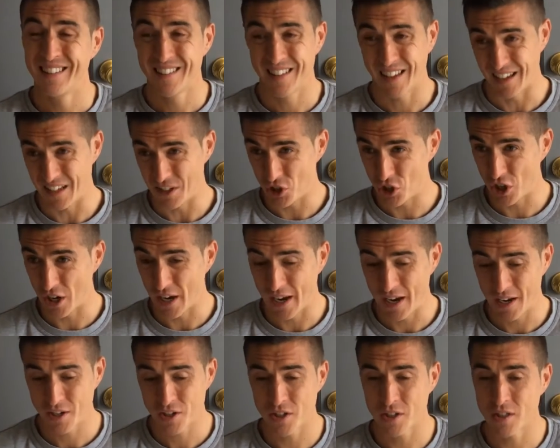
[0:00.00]
tight
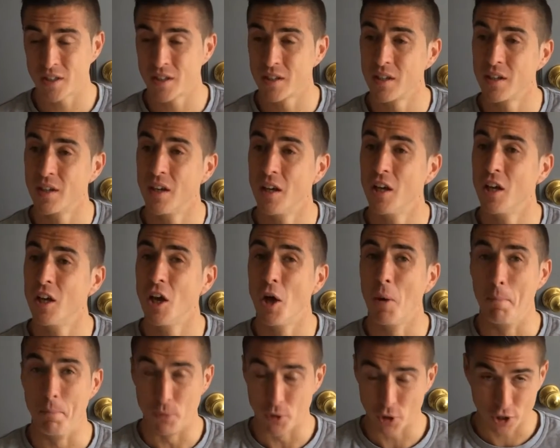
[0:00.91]
chest,
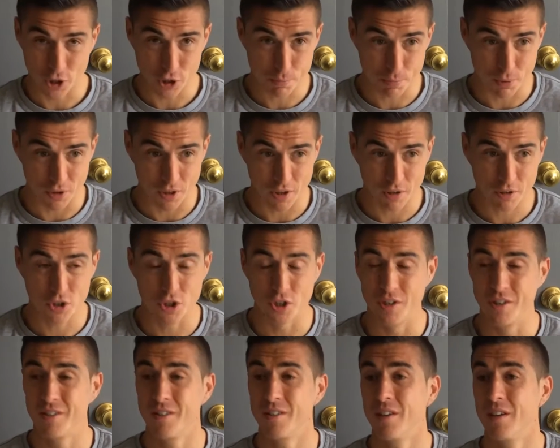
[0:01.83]
mucus
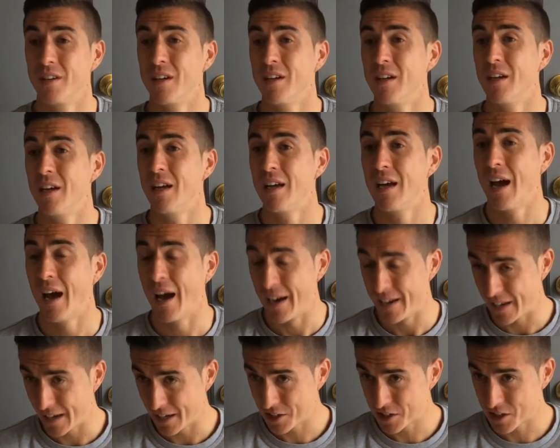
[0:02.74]
production, high
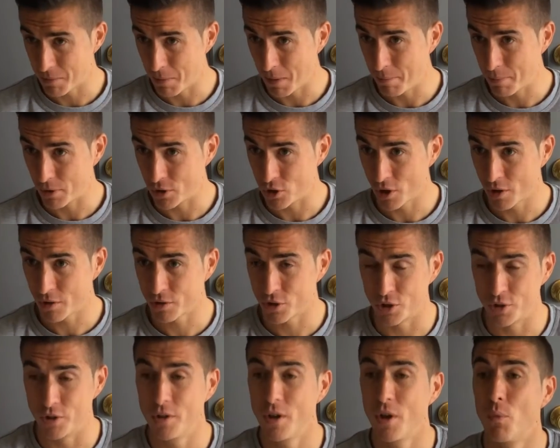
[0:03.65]
histamine
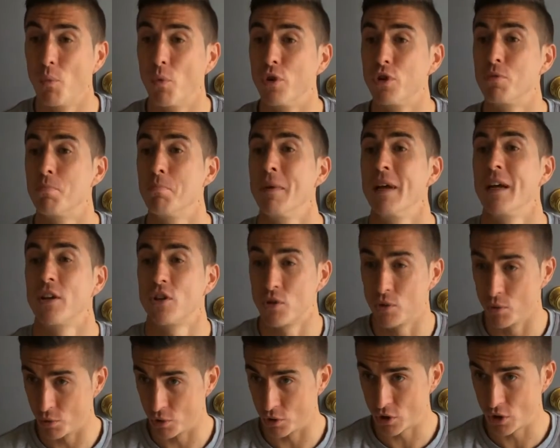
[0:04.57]
production, which makes
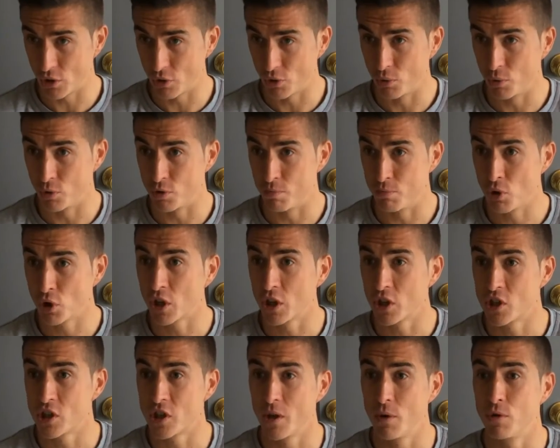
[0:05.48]
those
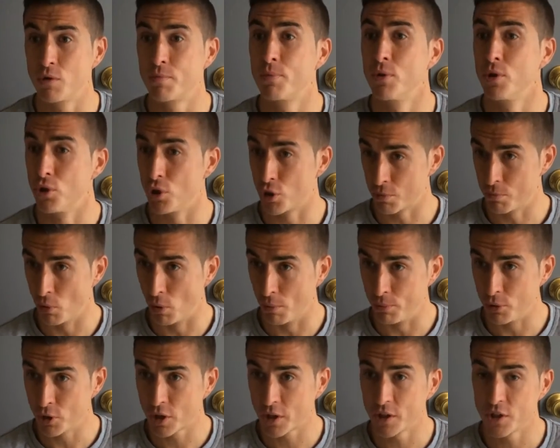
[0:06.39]
mucus cells produce more
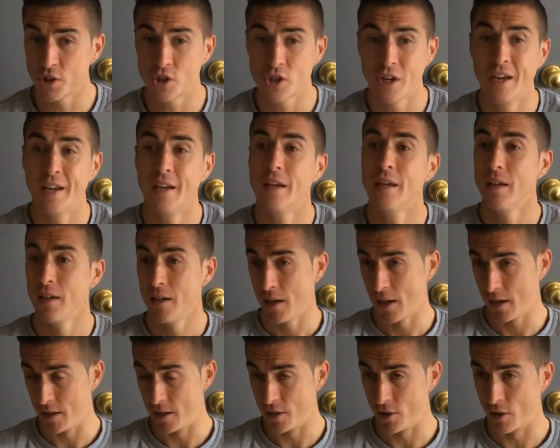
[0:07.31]
mucus
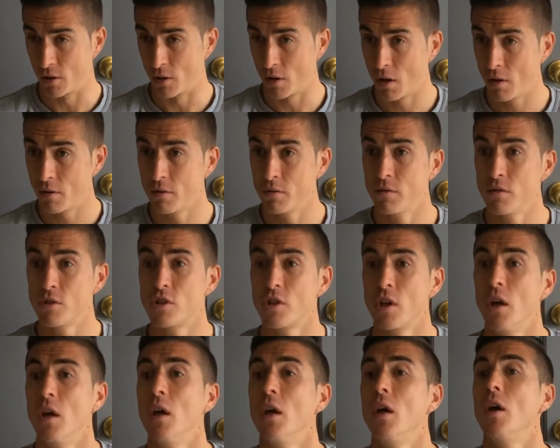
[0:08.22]
into your
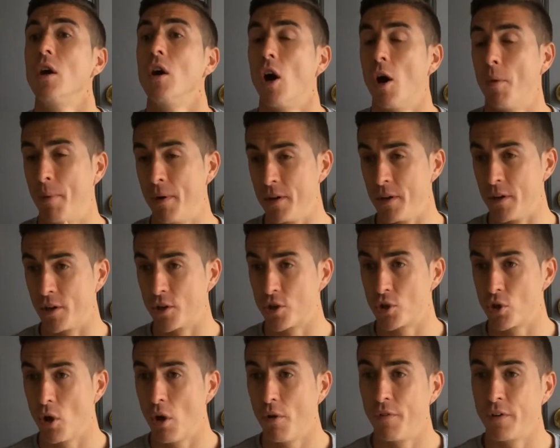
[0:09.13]
lungs, up in your
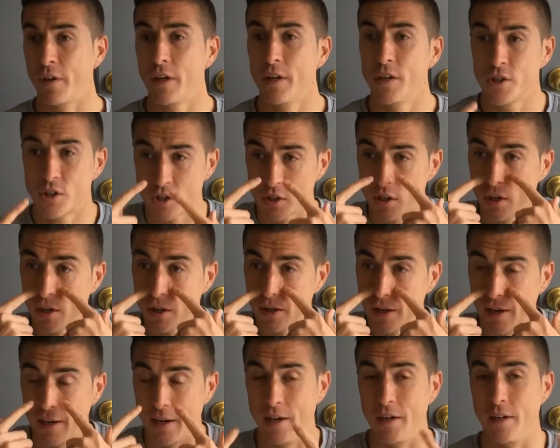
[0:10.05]
esophagus,
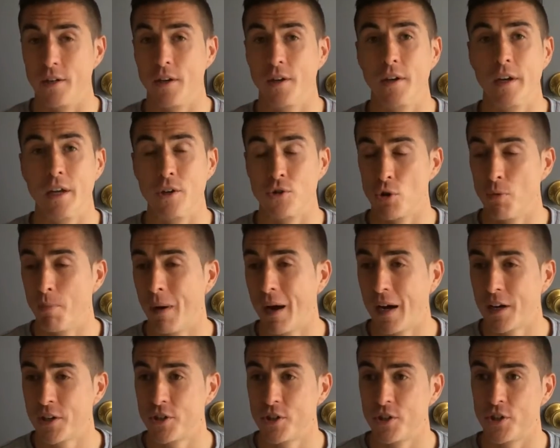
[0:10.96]
and into your nasal
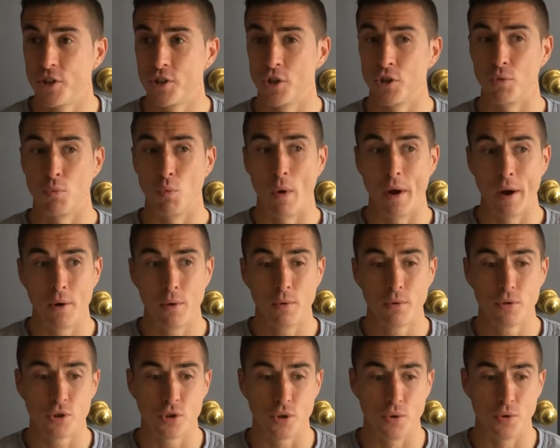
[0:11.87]
passages as
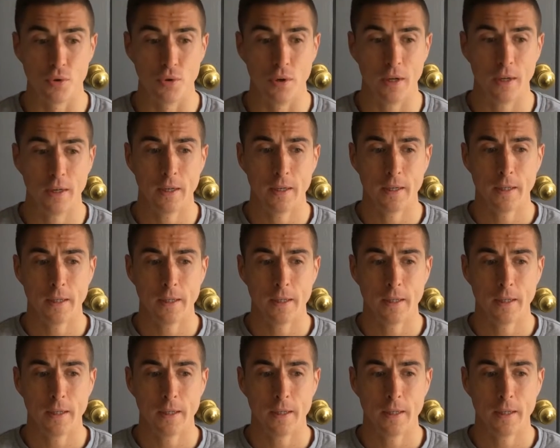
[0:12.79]
well. So